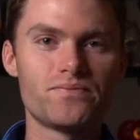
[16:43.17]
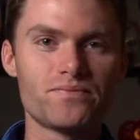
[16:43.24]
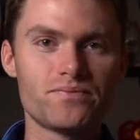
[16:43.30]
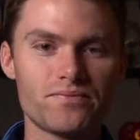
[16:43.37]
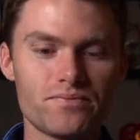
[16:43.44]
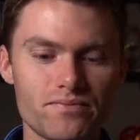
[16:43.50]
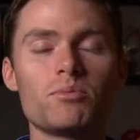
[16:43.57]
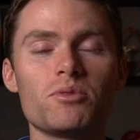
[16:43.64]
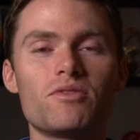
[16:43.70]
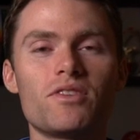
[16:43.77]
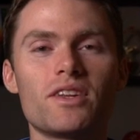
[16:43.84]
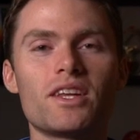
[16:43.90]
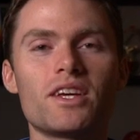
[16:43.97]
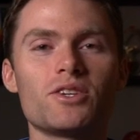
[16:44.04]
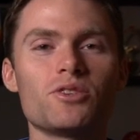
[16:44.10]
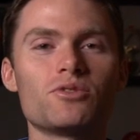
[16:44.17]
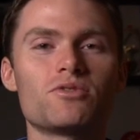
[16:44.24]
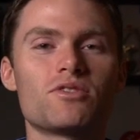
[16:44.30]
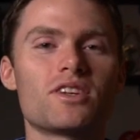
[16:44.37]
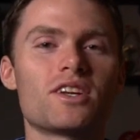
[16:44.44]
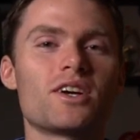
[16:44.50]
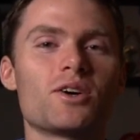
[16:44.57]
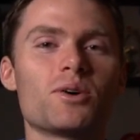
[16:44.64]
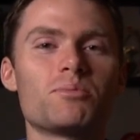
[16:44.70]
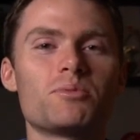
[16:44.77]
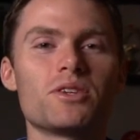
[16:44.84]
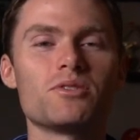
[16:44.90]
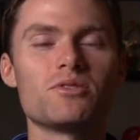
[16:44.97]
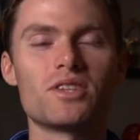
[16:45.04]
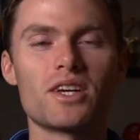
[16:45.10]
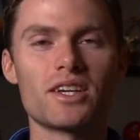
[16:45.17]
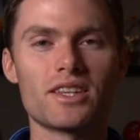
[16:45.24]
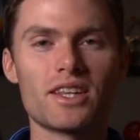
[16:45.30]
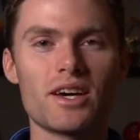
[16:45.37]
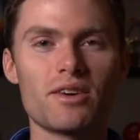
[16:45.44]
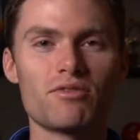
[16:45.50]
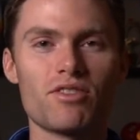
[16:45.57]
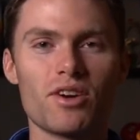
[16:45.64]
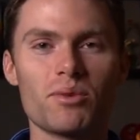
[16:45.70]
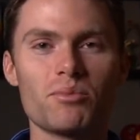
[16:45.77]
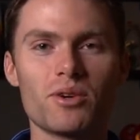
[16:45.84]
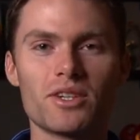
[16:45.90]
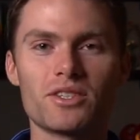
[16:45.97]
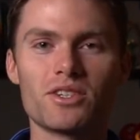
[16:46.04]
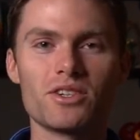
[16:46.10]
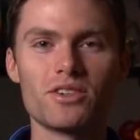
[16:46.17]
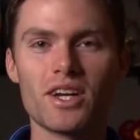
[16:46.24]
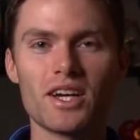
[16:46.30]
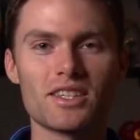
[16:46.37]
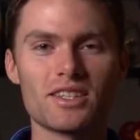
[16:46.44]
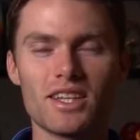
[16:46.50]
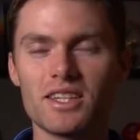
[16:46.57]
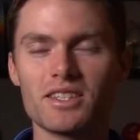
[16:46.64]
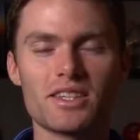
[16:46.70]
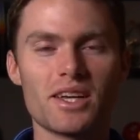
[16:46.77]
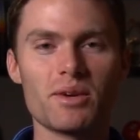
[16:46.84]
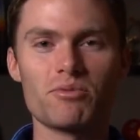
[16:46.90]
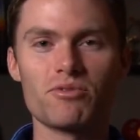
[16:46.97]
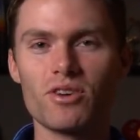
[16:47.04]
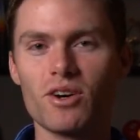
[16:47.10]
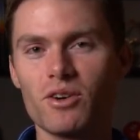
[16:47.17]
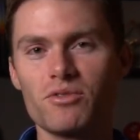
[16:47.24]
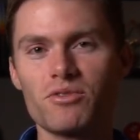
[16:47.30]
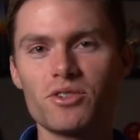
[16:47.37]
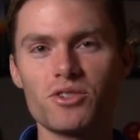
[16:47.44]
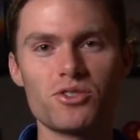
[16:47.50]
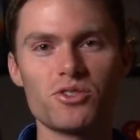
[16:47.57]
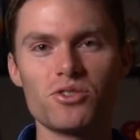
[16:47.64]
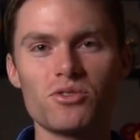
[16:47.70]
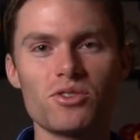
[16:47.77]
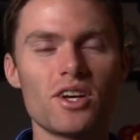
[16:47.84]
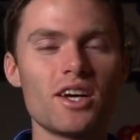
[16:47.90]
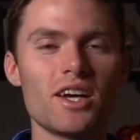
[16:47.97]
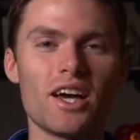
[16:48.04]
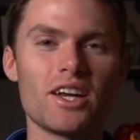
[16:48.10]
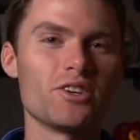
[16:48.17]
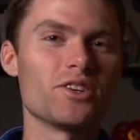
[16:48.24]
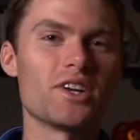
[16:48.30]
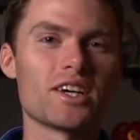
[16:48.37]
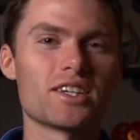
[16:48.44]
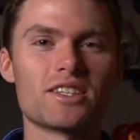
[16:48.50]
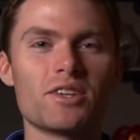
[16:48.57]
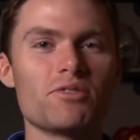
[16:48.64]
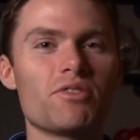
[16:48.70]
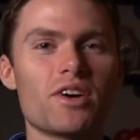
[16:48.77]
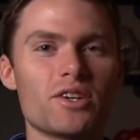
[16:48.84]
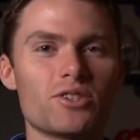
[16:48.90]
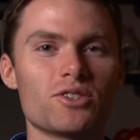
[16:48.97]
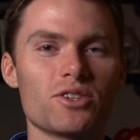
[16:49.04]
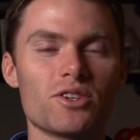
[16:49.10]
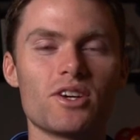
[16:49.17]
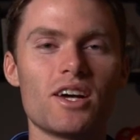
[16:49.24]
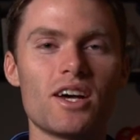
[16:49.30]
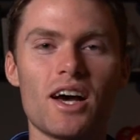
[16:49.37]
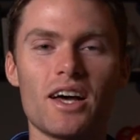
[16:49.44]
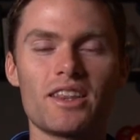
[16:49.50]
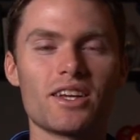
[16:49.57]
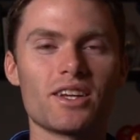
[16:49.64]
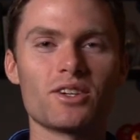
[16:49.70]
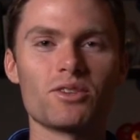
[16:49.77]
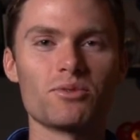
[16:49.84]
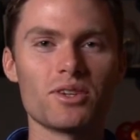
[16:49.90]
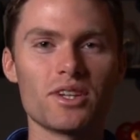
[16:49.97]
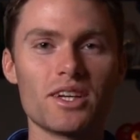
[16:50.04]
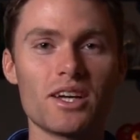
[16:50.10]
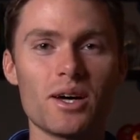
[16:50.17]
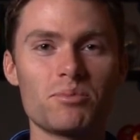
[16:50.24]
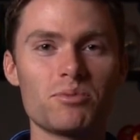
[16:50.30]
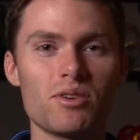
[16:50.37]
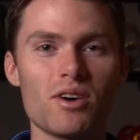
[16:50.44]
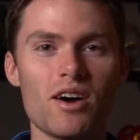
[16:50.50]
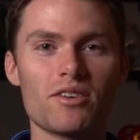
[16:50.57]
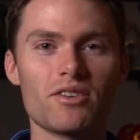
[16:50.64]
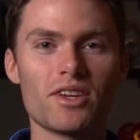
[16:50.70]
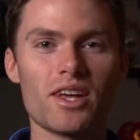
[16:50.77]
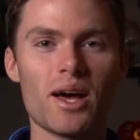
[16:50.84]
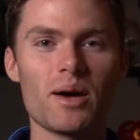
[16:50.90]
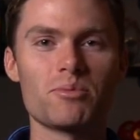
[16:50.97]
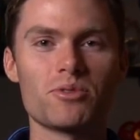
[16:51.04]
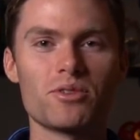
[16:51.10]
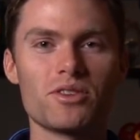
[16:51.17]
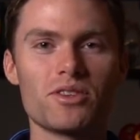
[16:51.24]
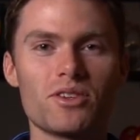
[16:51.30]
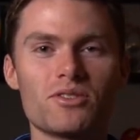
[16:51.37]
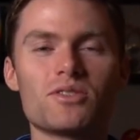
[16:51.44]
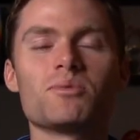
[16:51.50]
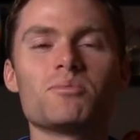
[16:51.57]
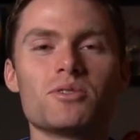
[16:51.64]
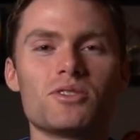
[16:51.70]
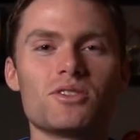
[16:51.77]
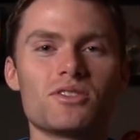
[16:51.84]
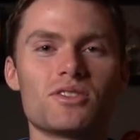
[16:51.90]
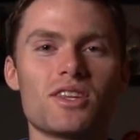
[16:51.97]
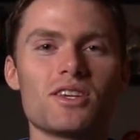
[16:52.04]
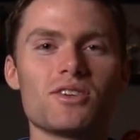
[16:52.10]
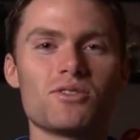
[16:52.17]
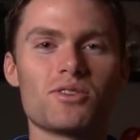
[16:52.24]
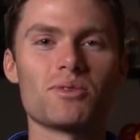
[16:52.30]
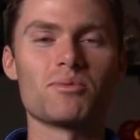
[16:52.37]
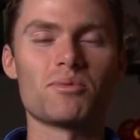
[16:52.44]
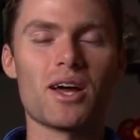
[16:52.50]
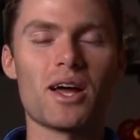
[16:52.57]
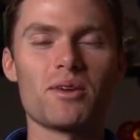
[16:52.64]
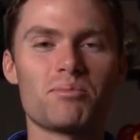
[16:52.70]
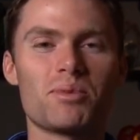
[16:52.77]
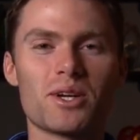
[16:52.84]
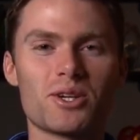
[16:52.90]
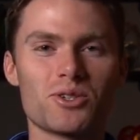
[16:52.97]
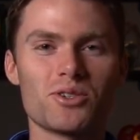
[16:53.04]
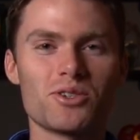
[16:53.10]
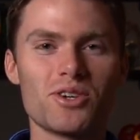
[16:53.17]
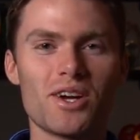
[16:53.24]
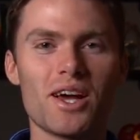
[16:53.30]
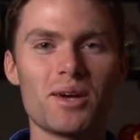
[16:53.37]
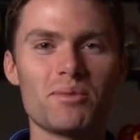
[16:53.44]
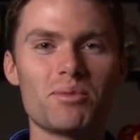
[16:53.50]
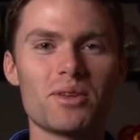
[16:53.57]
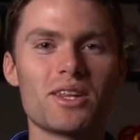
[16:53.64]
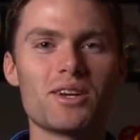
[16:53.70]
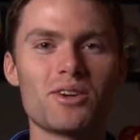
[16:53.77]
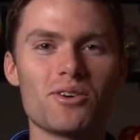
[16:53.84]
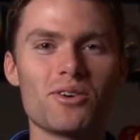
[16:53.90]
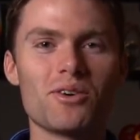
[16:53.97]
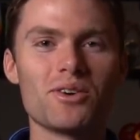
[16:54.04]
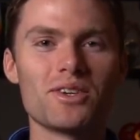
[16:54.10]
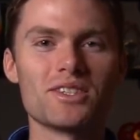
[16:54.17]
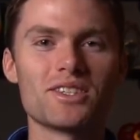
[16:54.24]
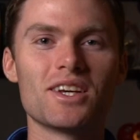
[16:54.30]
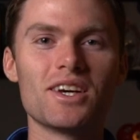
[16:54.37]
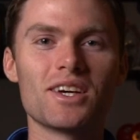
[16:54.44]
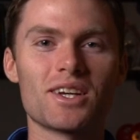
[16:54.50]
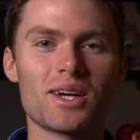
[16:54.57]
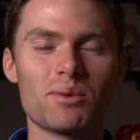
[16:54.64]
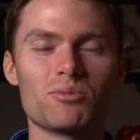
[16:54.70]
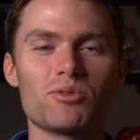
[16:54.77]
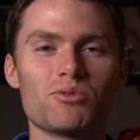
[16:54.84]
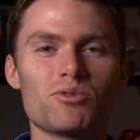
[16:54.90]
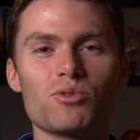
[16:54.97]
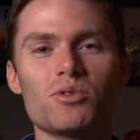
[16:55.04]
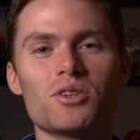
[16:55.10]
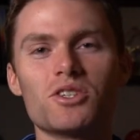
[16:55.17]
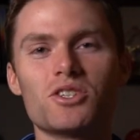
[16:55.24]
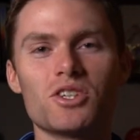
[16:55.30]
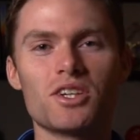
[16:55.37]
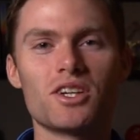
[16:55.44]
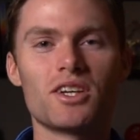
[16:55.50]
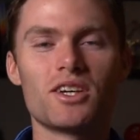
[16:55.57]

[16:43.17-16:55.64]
Well, I hope you found that useful, and I hope that you take that framework to your next landscape photography shoot and your next adventure. I think it'll really help you out in capturing those images that you can kind of picture in your head, but they don't always come to fruition.